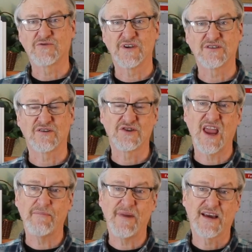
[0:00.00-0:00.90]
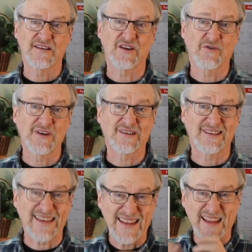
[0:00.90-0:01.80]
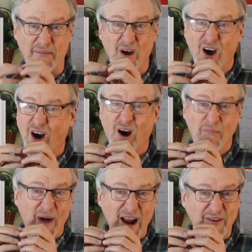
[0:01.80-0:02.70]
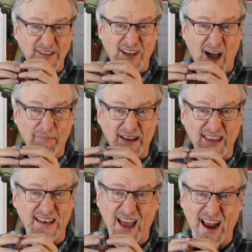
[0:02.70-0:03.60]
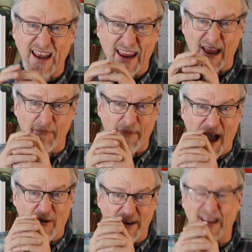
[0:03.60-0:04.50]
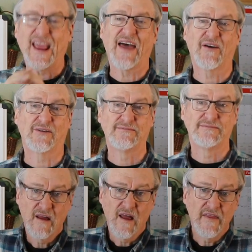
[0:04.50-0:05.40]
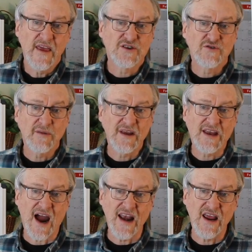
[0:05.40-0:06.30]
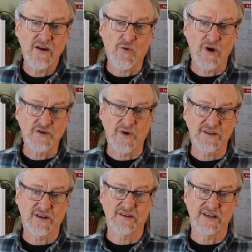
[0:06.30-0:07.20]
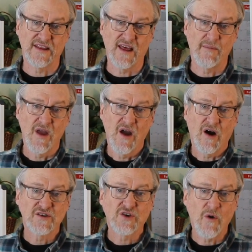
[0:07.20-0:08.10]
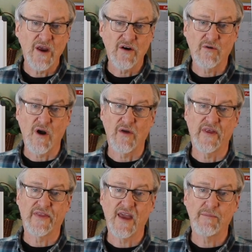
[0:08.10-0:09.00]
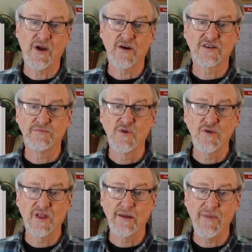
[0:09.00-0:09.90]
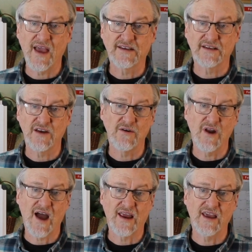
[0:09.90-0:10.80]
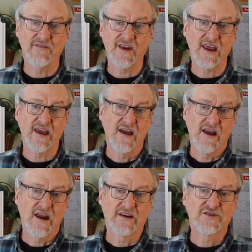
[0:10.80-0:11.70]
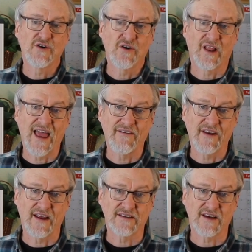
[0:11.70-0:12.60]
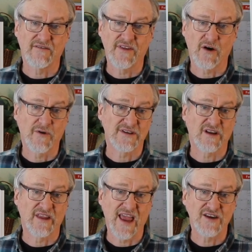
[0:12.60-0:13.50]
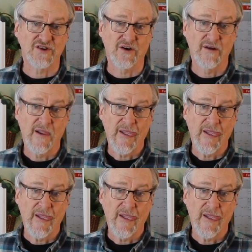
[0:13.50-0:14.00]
crystal shape because the crystals in them are microscopically tiny and bound together. The extremely tiny quartz crystals in them are so intergrown that they appear smoothly mixed and do not give any external evidence of their crystal nature.